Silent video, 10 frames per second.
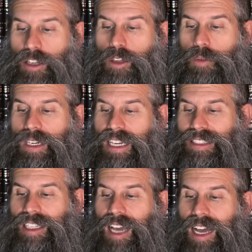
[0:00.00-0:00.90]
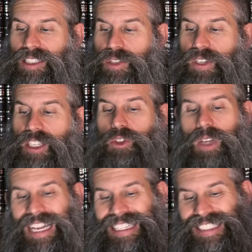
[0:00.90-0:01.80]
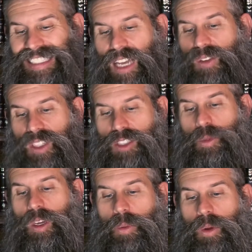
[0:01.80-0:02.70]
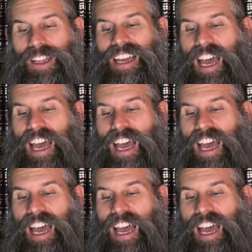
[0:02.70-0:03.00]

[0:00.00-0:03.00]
illuminates the eyes of Israel and saves his people.